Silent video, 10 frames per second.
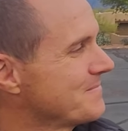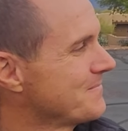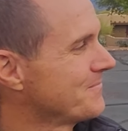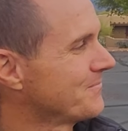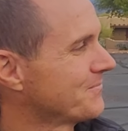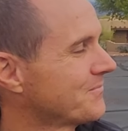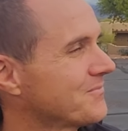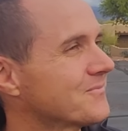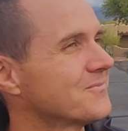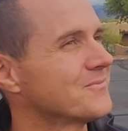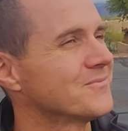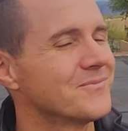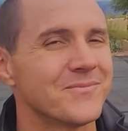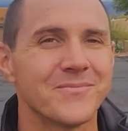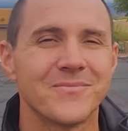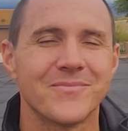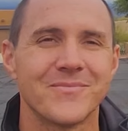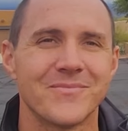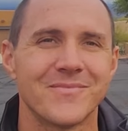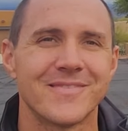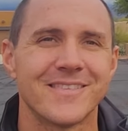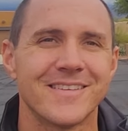This person isn't speaking.